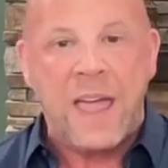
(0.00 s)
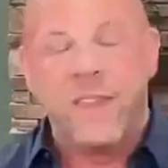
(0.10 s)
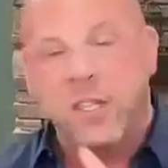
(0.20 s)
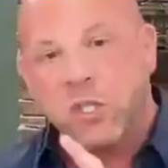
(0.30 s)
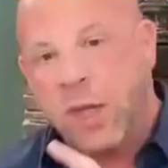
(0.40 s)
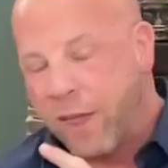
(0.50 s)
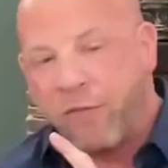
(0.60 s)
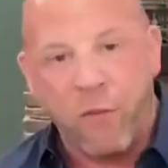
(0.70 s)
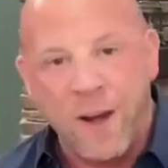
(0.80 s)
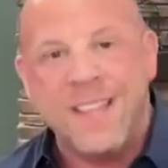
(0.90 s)

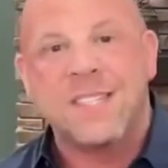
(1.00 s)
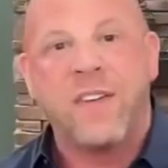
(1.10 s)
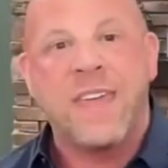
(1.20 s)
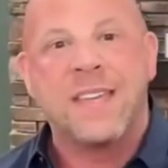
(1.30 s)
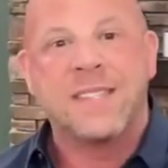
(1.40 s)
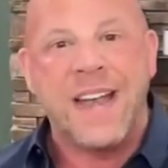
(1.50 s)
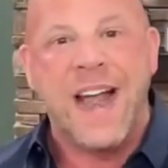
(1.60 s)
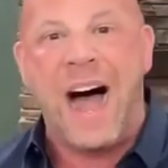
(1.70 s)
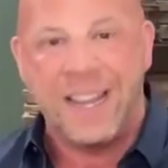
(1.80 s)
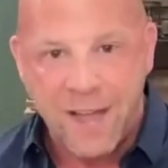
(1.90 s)
the friends of his that
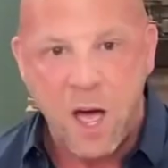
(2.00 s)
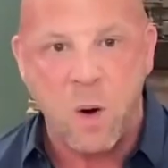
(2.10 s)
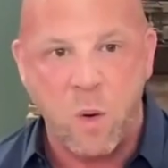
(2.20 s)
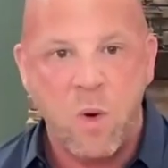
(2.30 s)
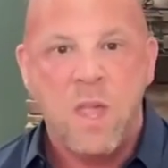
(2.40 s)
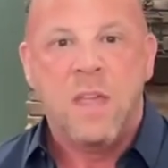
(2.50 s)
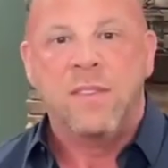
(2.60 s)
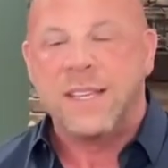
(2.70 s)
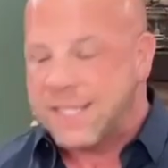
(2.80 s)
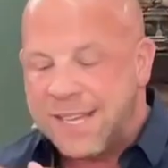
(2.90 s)
I know
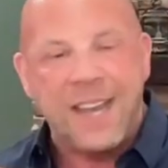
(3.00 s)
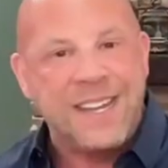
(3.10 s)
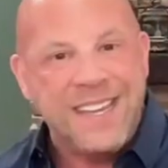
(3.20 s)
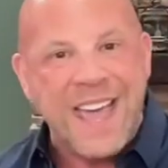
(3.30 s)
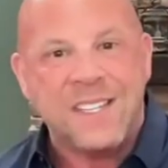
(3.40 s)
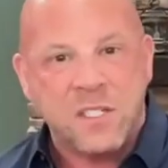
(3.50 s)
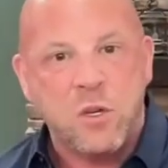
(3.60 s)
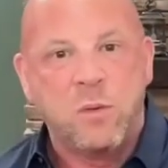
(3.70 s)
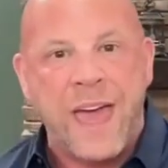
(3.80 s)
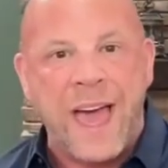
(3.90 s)
that said yes
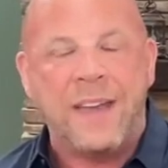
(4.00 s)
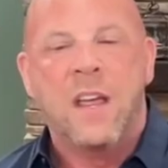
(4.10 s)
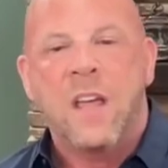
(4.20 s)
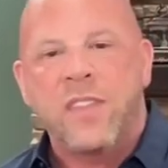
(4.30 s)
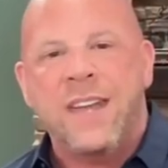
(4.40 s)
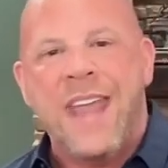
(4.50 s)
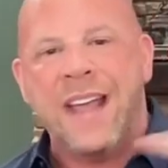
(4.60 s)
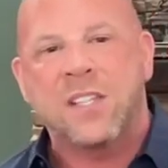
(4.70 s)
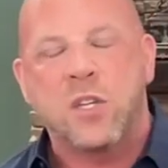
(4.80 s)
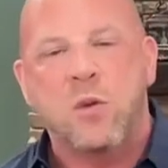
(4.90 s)
to that, the
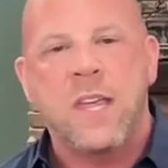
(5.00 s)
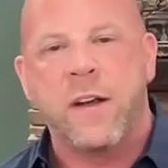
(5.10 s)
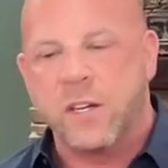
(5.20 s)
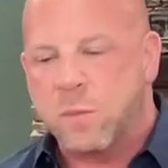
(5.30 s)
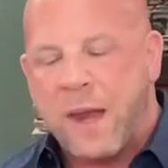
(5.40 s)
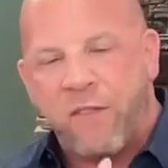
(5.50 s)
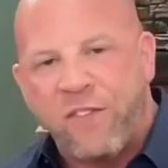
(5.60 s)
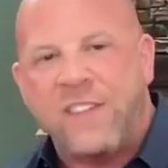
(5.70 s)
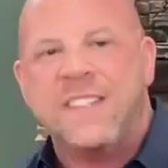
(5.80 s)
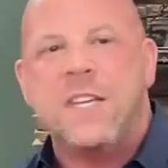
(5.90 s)
next 2 years made
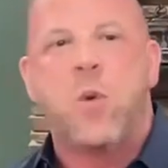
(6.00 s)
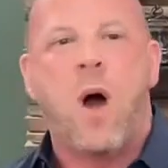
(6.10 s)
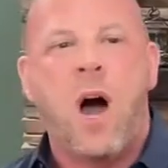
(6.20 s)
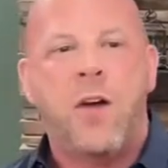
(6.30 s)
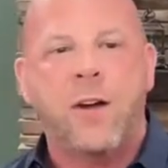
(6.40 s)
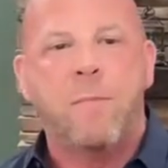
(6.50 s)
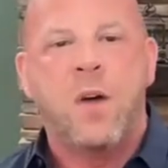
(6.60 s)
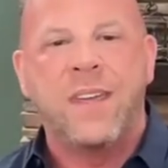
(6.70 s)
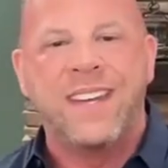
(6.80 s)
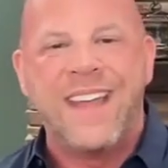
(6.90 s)
$50 to $100
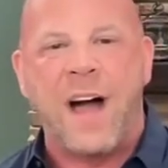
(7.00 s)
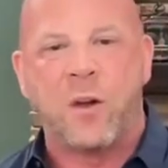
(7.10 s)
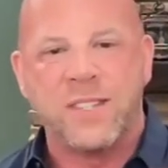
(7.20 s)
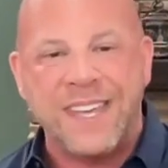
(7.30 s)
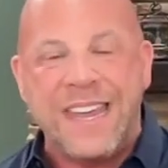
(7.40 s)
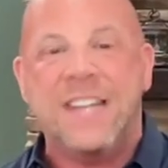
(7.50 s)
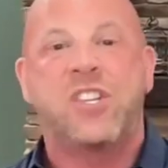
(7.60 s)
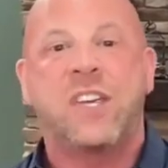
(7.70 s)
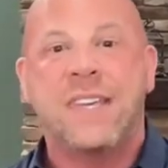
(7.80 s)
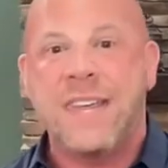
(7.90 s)
million
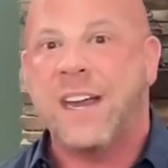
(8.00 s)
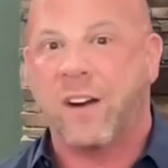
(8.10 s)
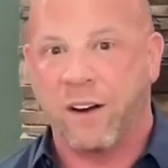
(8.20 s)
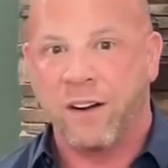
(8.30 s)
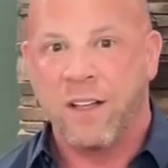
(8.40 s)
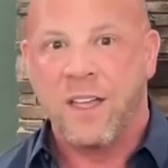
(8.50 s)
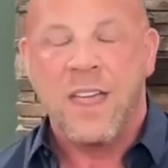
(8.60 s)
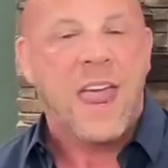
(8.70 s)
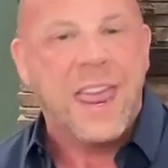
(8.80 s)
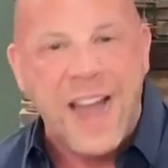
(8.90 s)
each year.
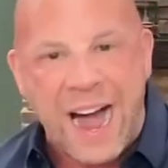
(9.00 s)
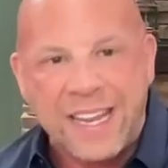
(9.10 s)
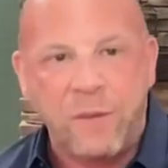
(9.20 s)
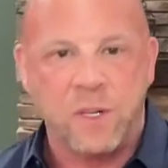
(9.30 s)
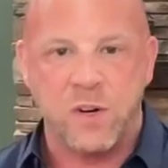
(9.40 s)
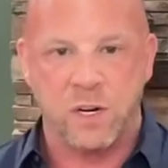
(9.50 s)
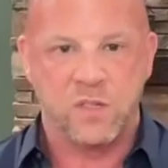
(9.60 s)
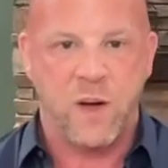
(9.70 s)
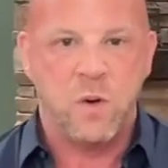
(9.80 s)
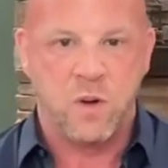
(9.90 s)
And I didn't return
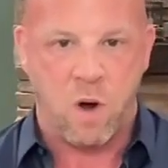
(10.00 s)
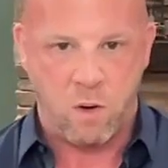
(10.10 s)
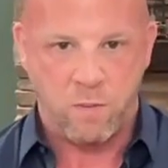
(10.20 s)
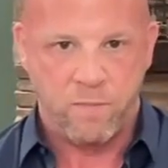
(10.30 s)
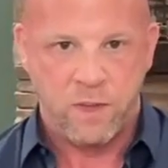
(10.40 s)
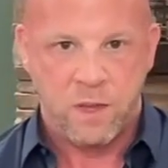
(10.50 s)
his phone call.